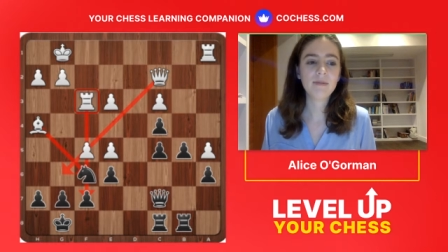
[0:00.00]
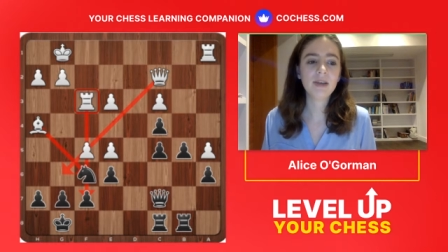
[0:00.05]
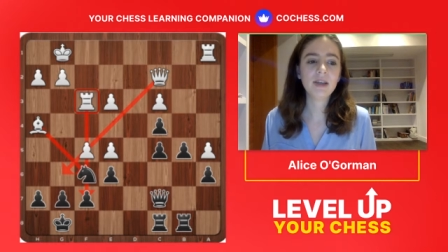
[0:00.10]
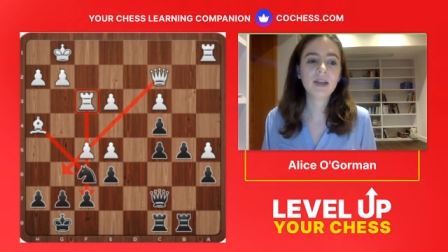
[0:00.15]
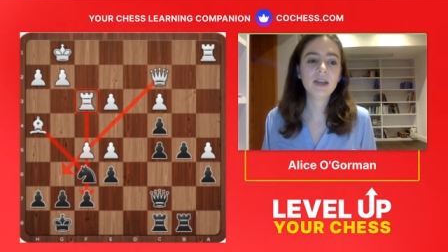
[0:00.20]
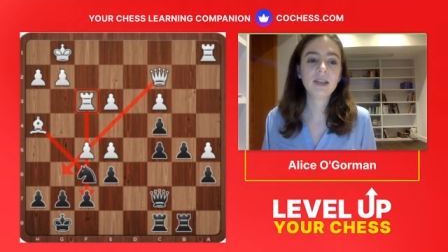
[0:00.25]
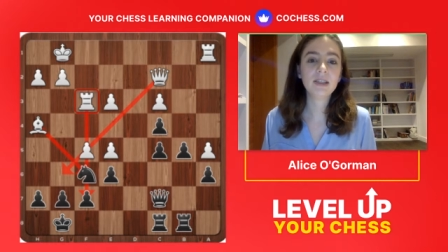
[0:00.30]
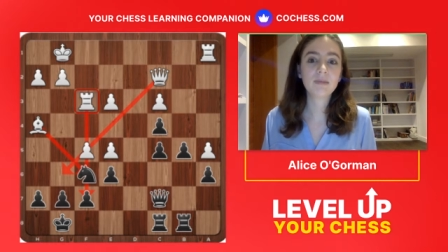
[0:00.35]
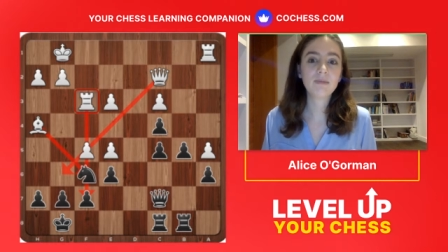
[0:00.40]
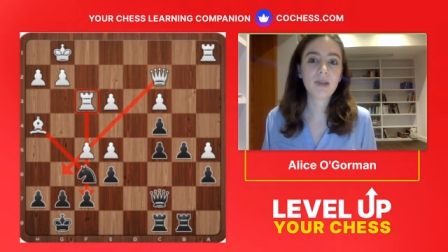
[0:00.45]

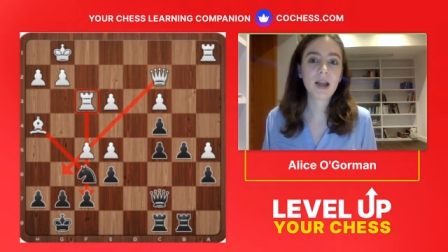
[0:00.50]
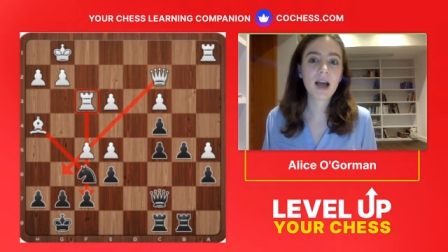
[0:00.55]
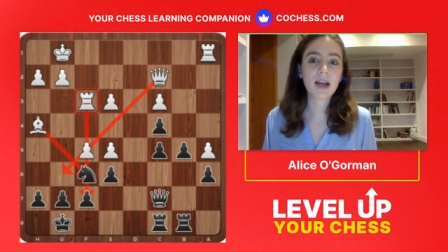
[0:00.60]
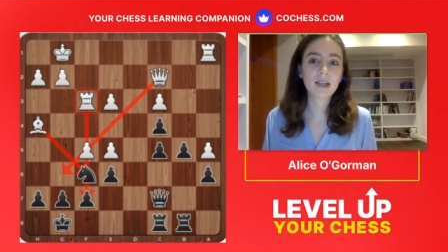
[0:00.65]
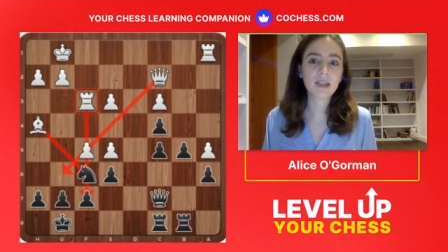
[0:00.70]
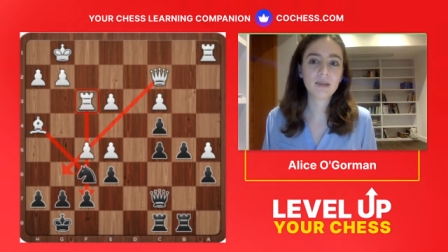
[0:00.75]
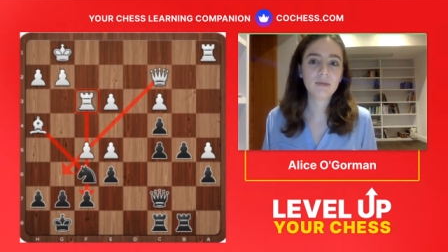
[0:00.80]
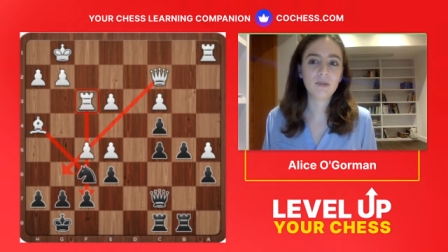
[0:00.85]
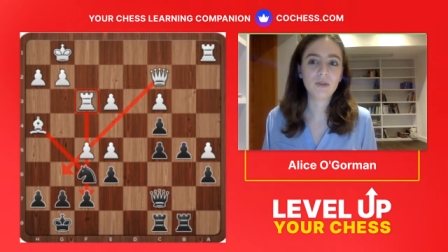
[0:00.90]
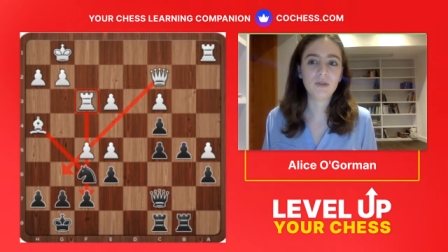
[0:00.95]
It's black
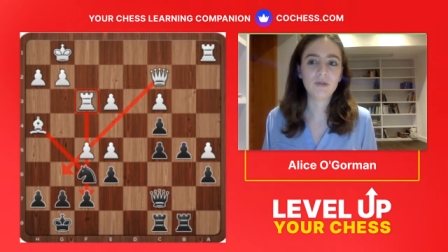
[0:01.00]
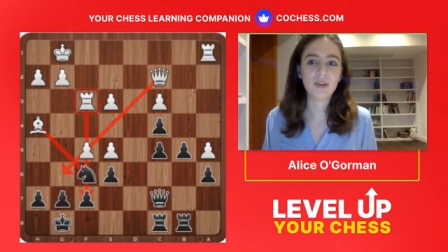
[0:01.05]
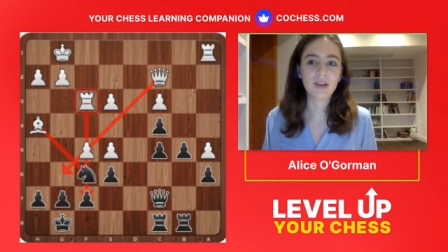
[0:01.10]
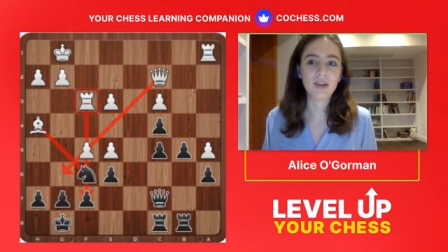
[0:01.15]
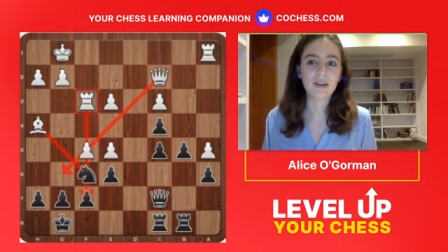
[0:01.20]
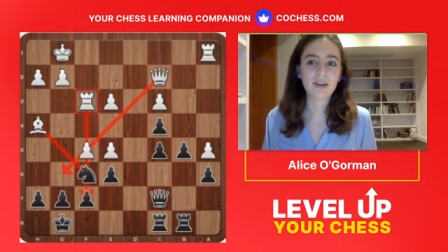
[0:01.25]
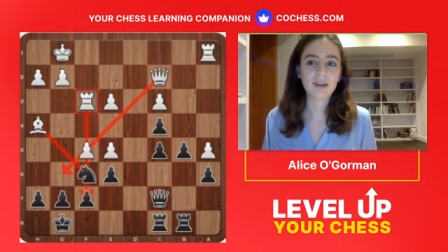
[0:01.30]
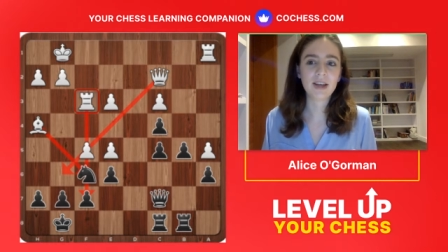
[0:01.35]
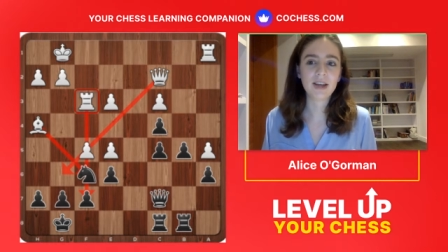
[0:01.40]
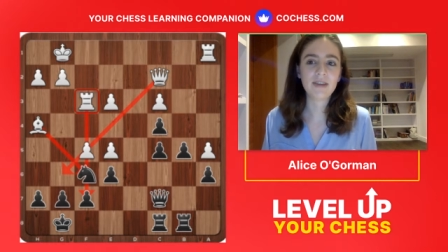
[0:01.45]
to move
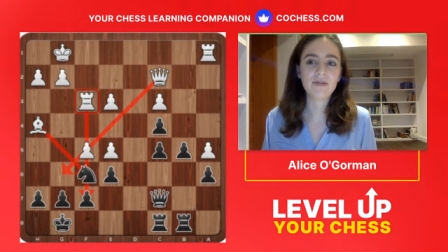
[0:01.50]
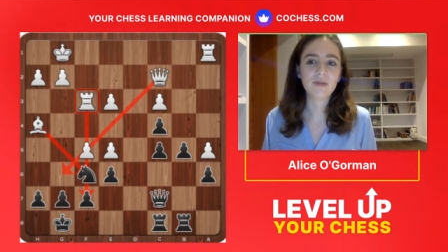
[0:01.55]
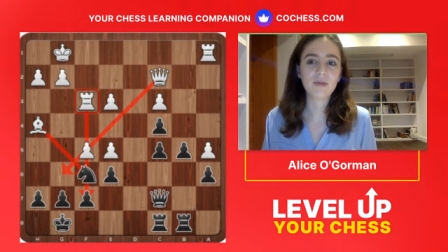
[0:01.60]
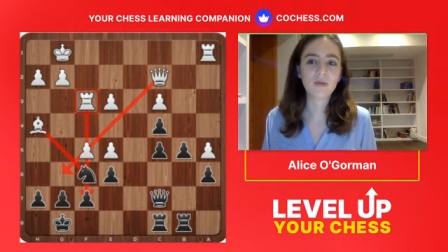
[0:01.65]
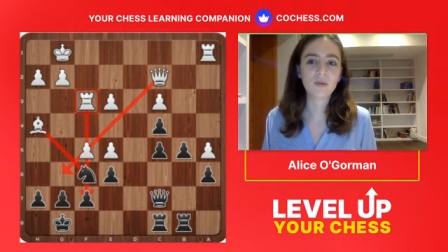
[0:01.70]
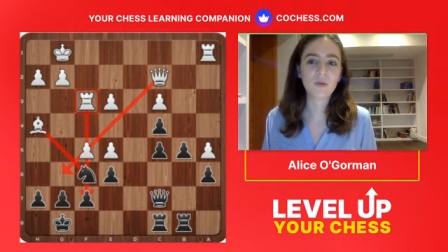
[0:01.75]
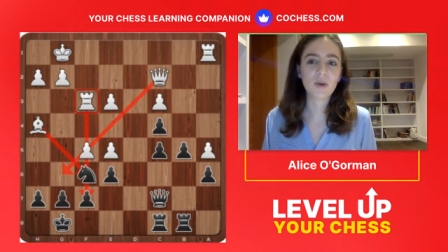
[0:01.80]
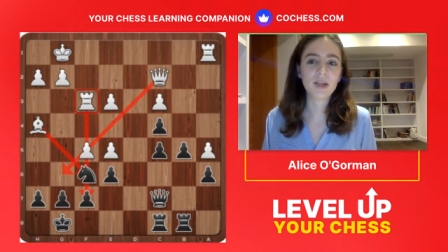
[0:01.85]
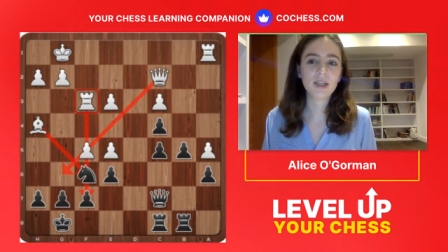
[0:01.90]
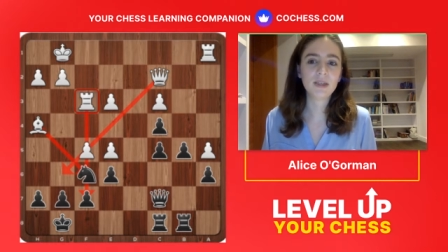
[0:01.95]
here. If it was
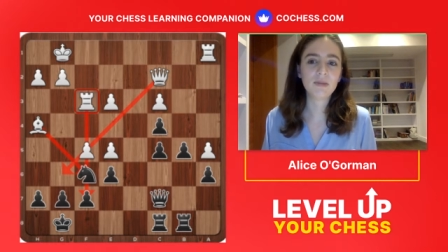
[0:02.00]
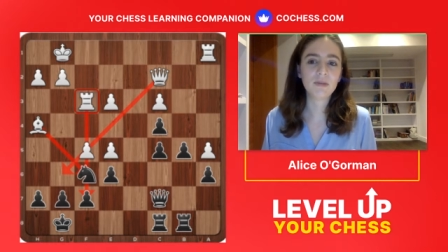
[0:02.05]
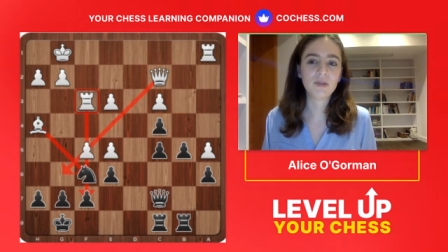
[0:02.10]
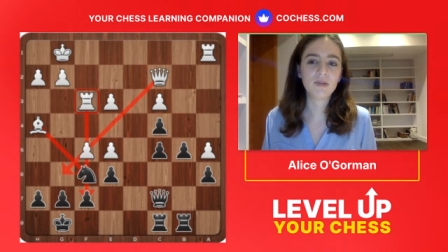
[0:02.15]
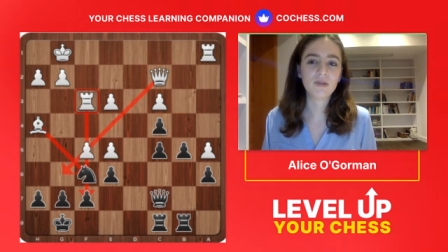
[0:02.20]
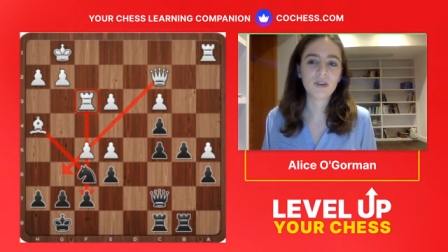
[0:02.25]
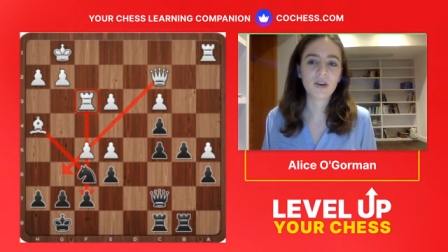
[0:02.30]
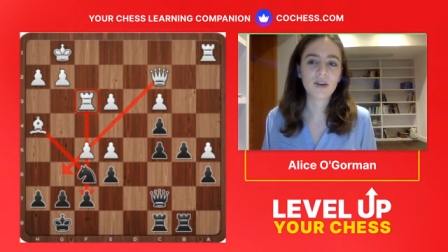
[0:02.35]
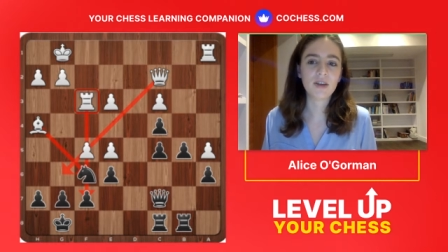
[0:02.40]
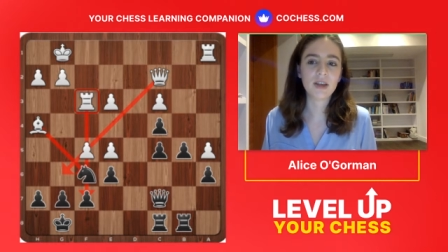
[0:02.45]
white to move,
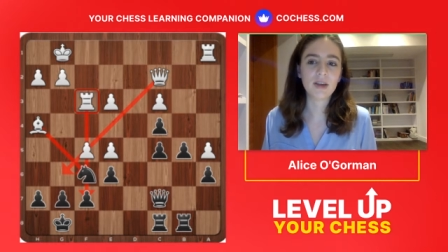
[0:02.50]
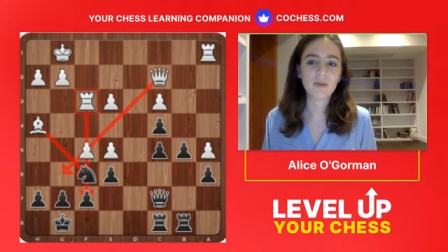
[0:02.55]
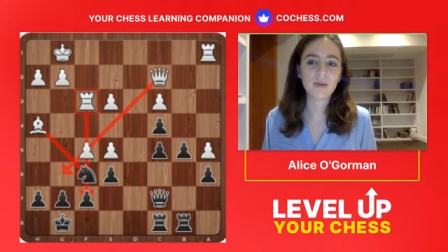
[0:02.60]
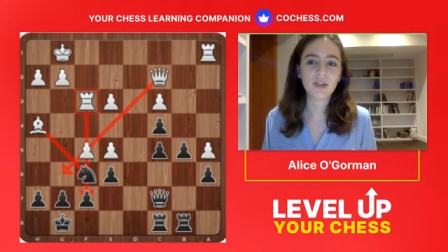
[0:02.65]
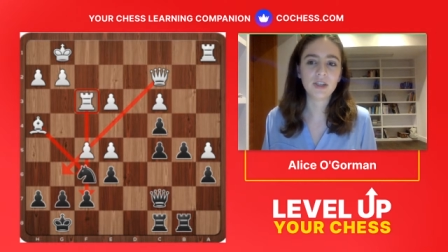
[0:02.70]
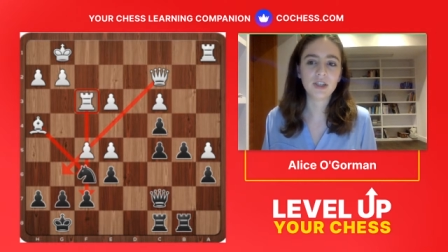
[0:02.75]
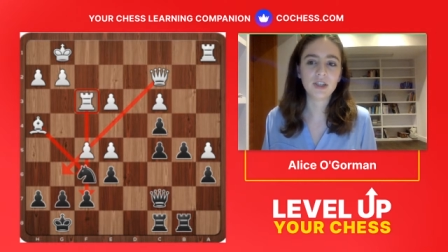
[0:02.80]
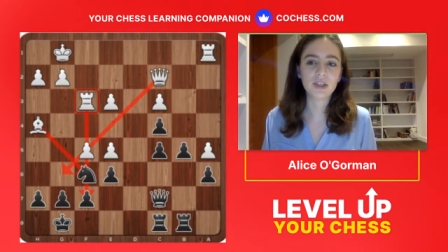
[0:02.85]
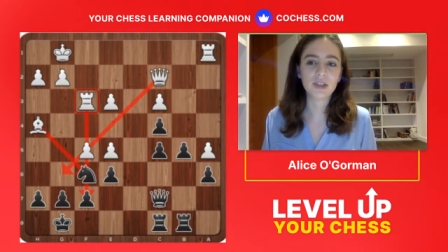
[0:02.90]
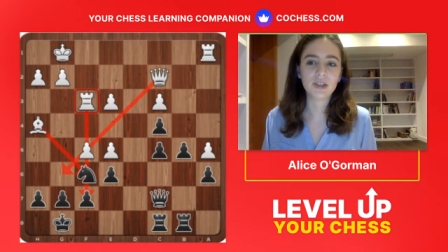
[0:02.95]
sorry, they would
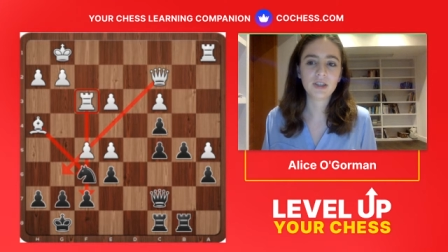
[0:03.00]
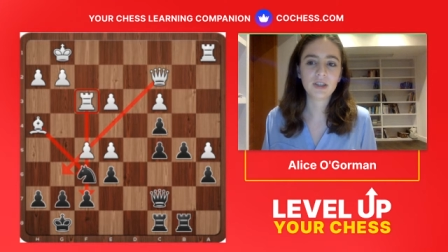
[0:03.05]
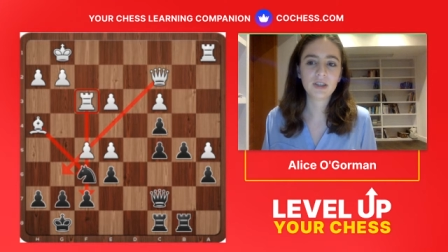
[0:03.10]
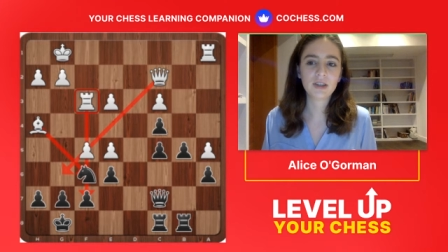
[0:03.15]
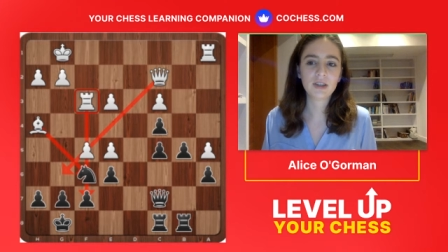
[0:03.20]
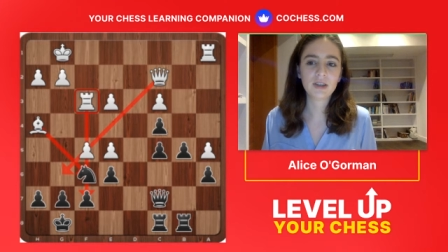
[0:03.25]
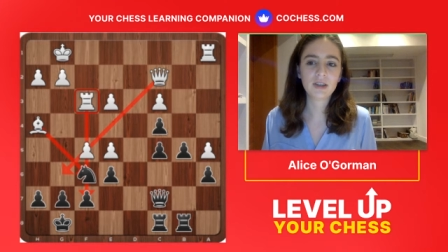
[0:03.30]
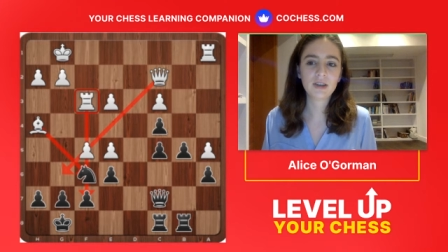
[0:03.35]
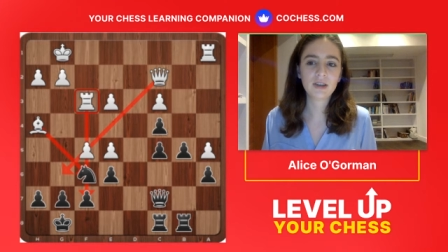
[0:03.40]
just